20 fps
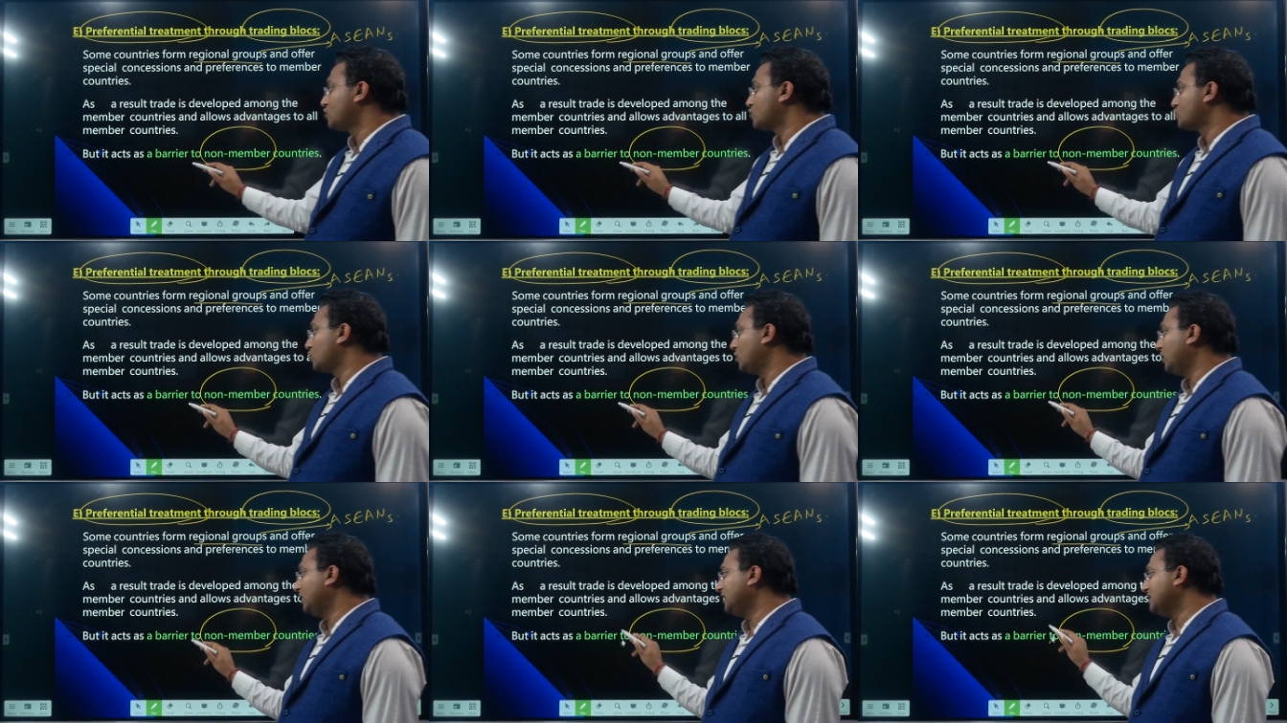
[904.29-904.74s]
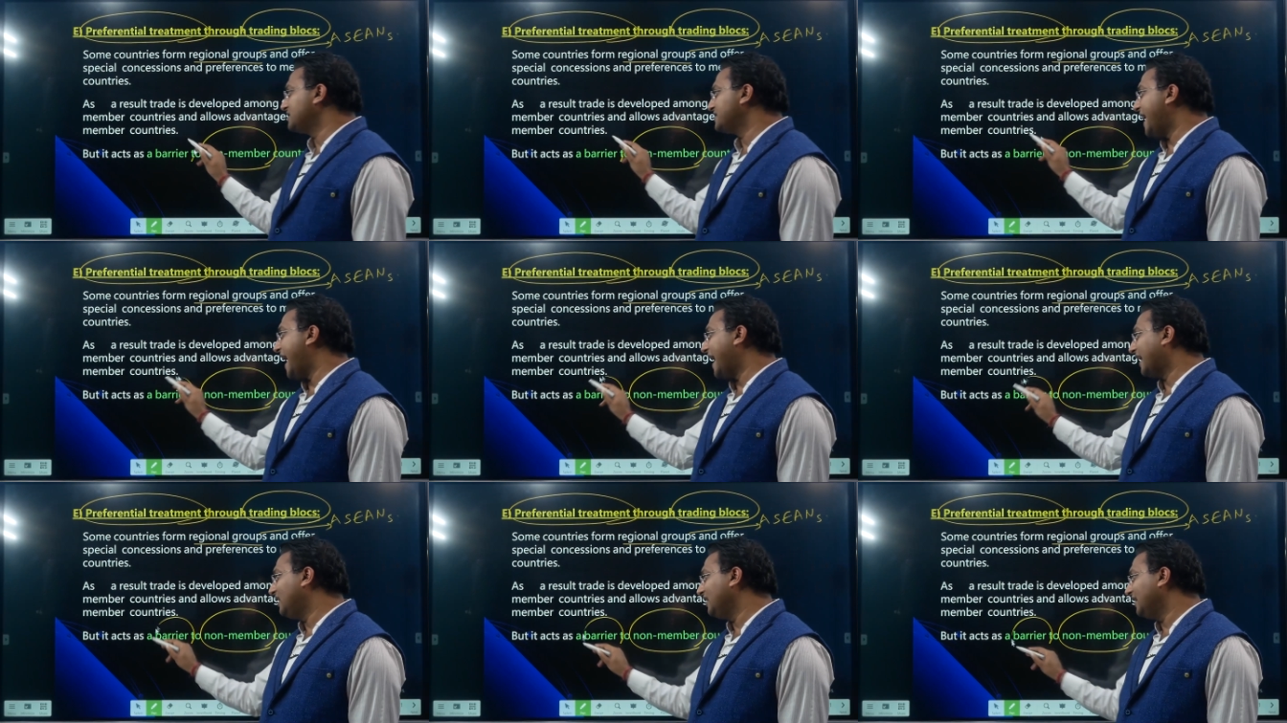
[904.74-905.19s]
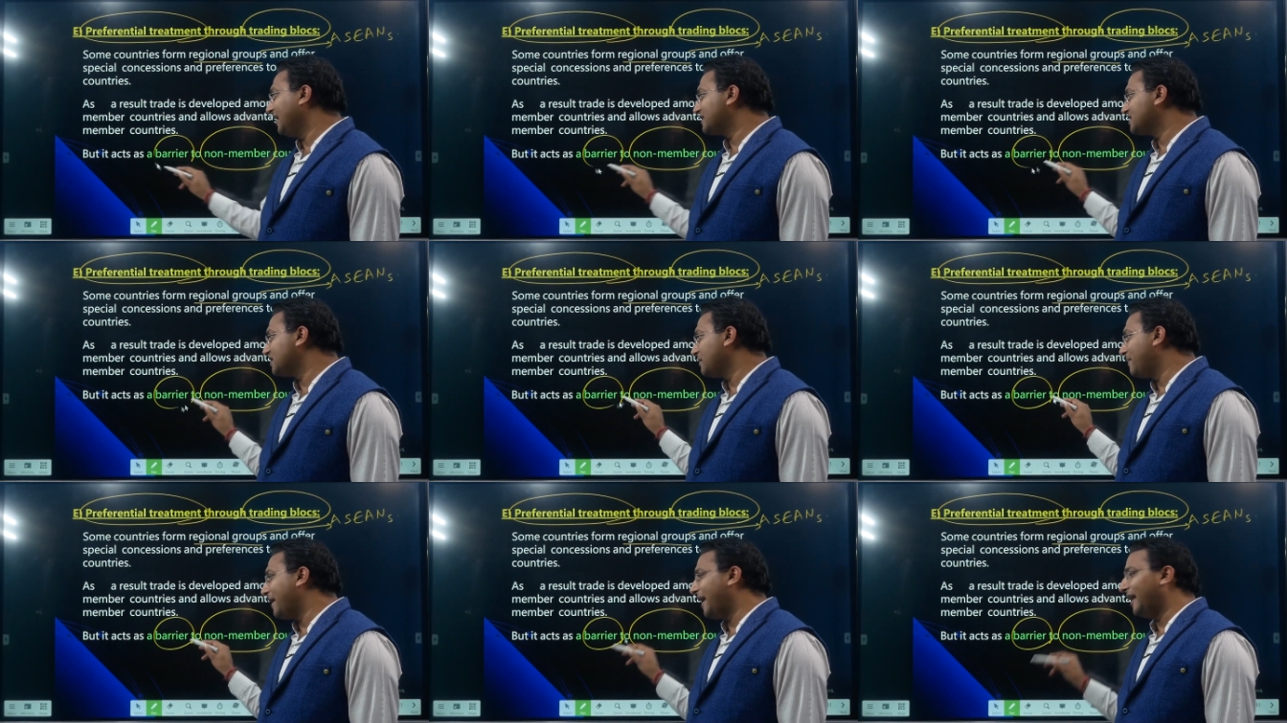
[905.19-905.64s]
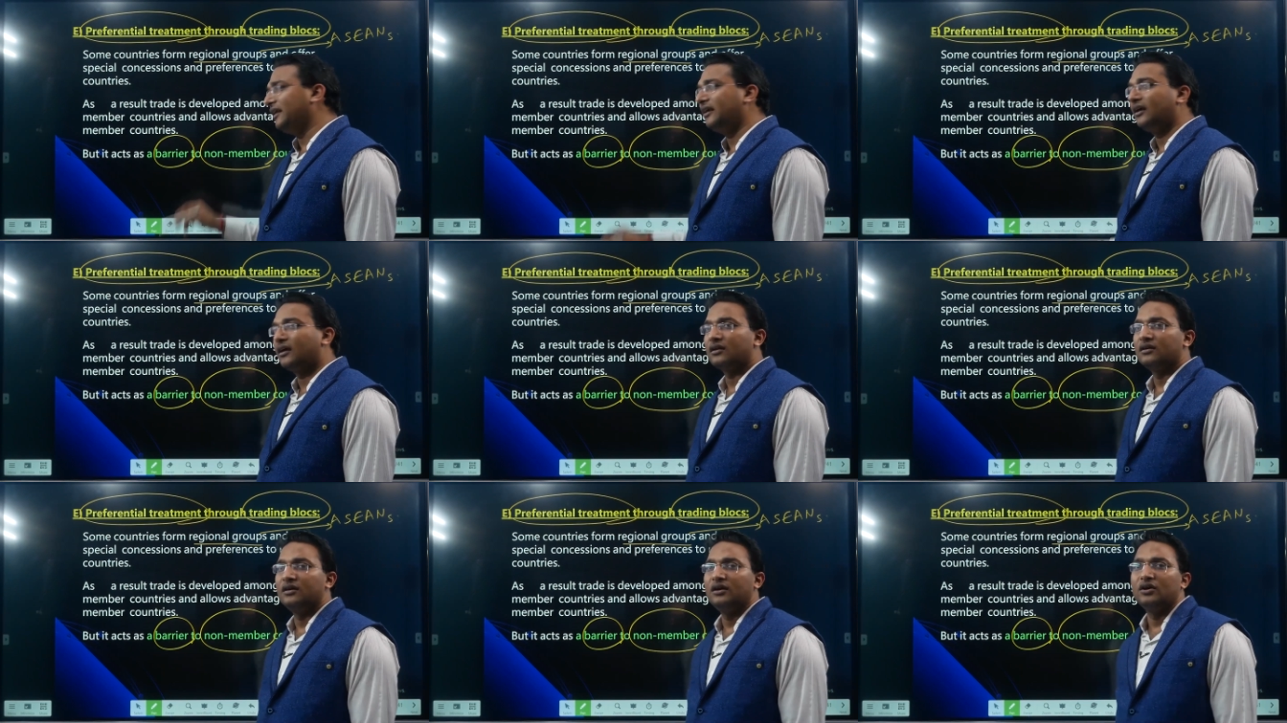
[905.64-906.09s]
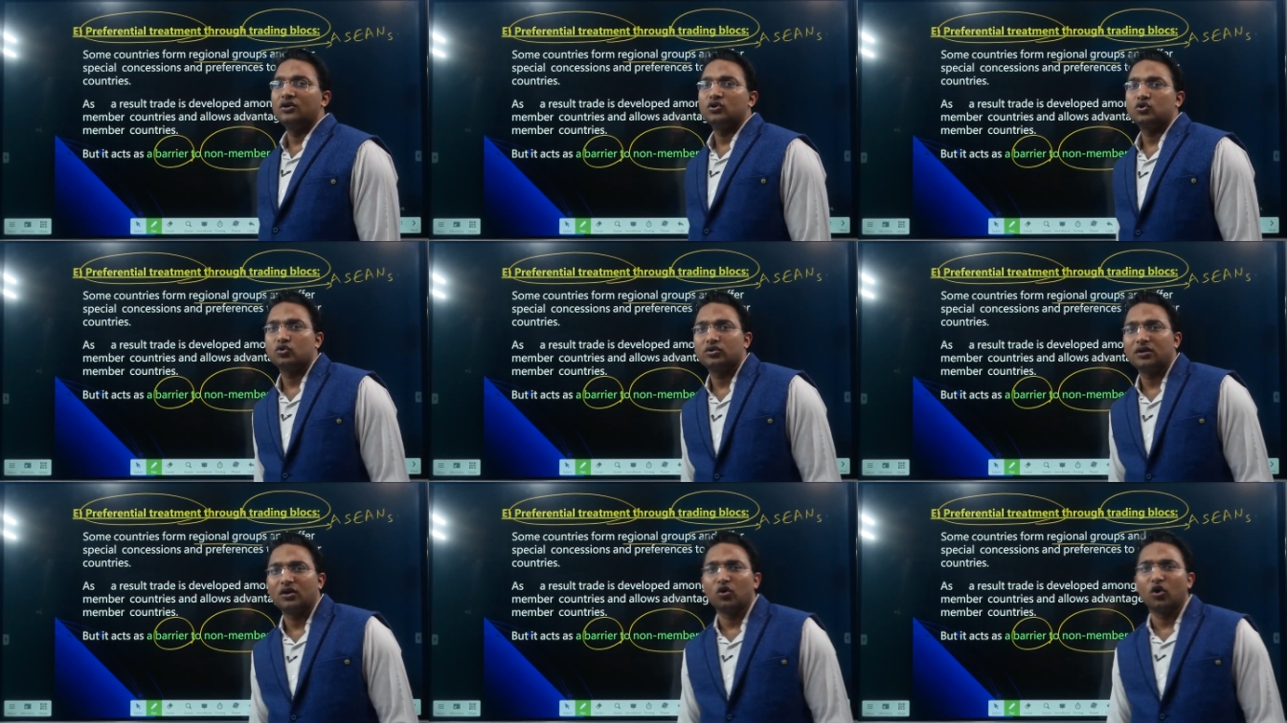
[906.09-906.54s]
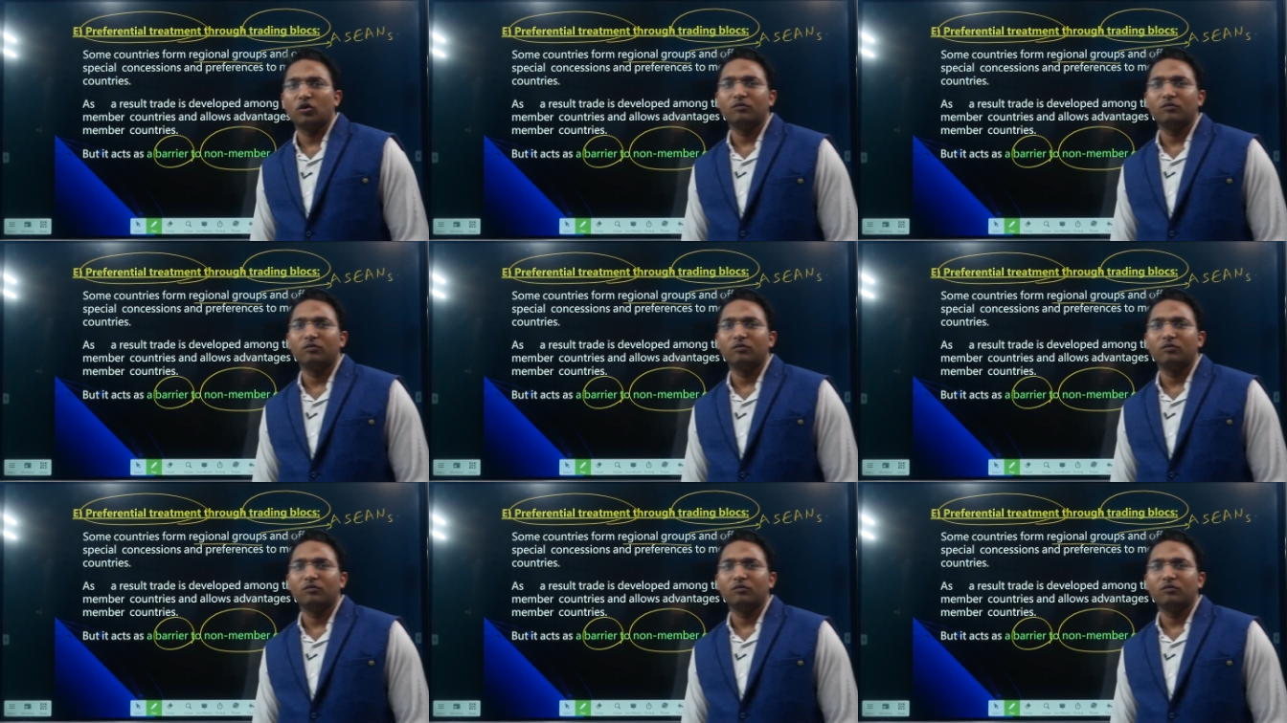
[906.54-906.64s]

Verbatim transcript: So it is acting as a barrier to the